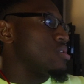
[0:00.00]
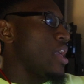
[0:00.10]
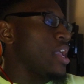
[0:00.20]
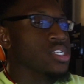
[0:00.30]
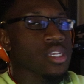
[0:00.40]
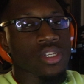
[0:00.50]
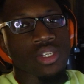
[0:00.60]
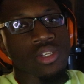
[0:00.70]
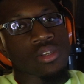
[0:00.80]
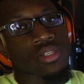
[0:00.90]
actually,
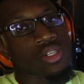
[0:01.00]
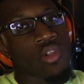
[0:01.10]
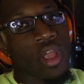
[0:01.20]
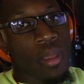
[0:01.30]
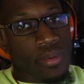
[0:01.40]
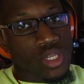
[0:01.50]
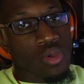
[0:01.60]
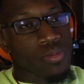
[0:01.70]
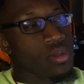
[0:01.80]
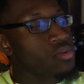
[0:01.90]
a subscriber
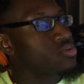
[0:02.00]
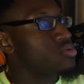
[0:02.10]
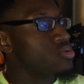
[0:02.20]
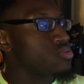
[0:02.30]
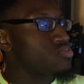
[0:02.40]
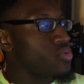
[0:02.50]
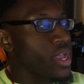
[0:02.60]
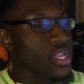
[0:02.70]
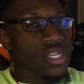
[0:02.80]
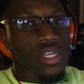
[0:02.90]
told me to, you know,
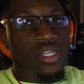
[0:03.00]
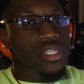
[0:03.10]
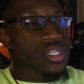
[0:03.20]
react to this.